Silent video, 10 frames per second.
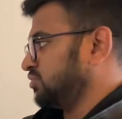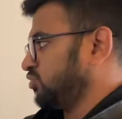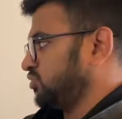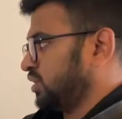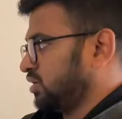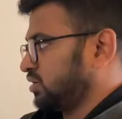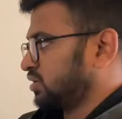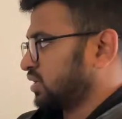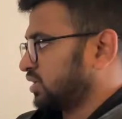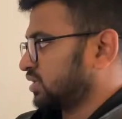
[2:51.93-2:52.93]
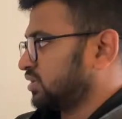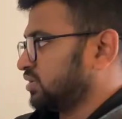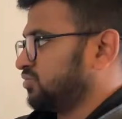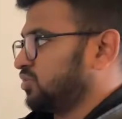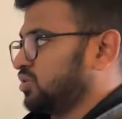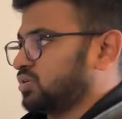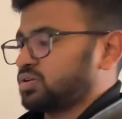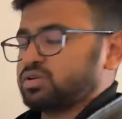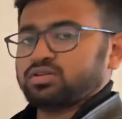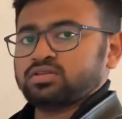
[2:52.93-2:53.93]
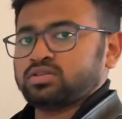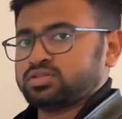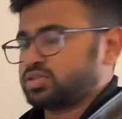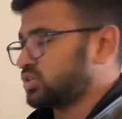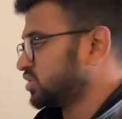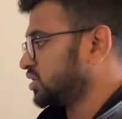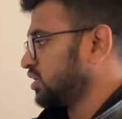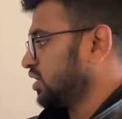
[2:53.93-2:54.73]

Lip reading: were conducted for the research.